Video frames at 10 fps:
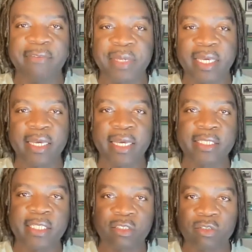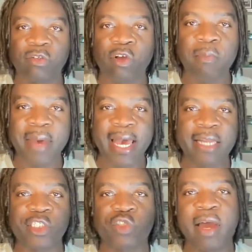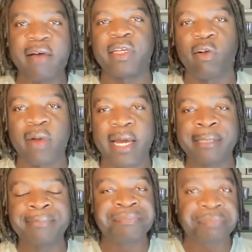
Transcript: being a digital nomad and traveling around